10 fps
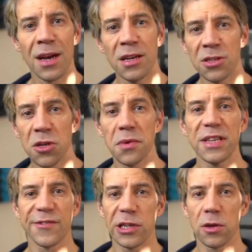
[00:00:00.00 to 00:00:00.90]
So in
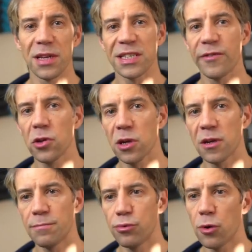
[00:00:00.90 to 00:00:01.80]
this video, let's have a look
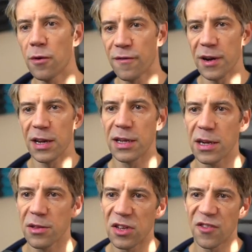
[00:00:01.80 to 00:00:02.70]
at
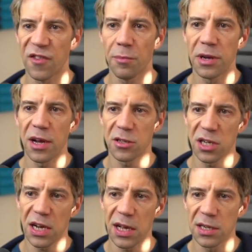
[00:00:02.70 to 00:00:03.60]
profiling this
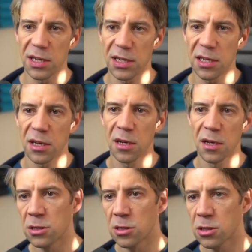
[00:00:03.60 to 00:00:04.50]
Fibonacci calculator.
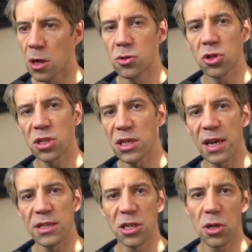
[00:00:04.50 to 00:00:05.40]
So just in
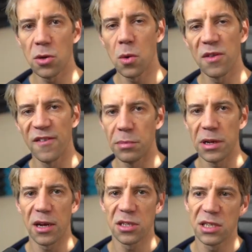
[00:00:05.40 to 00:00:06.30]
case you don't know what the
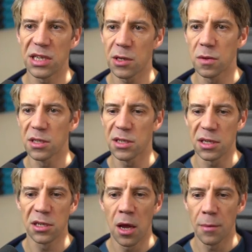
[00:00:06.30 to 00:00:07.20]
Fibonacci sequence
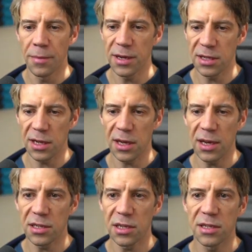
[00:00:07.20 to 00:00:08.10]
is, basically
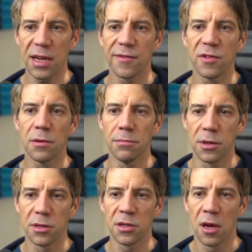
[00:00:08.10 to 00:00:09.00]
it's a set of
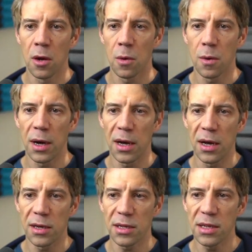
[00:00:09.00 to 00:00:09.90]
numbers
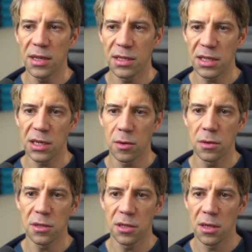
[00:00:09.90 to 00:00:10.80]
where in the
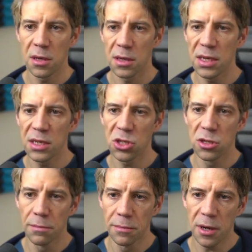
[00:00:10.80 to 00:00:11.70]
sequence, each
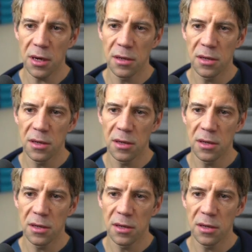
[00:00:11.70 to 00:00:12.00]
number